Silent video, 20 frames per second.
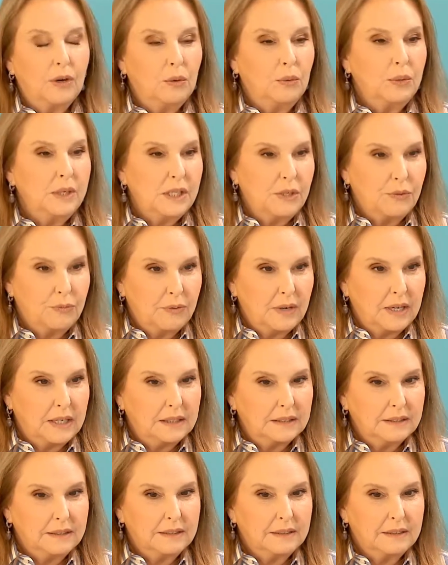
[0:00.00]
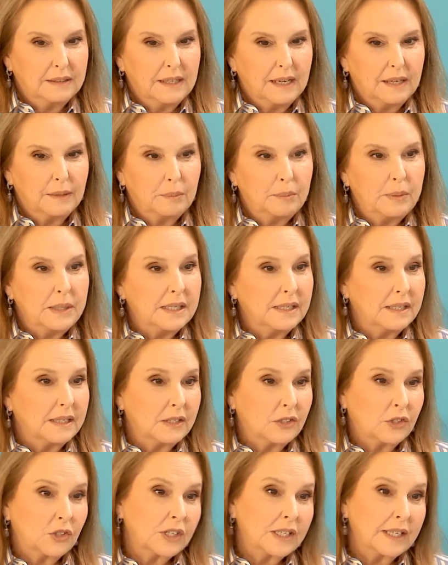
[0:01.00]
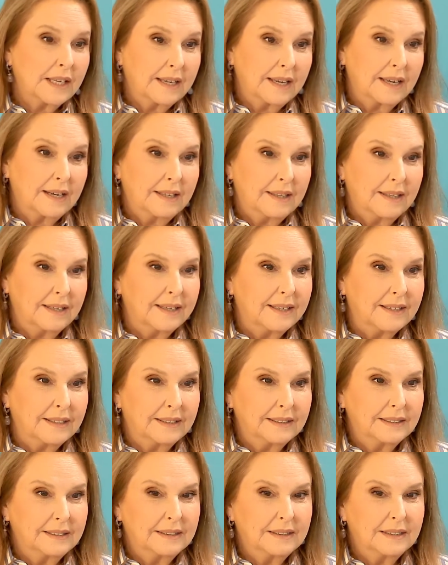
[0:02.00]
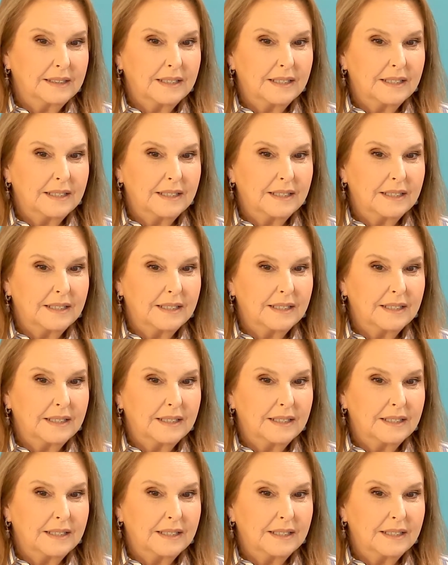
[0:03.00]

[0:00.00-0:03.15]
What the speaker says: always felt that business, just like anything else,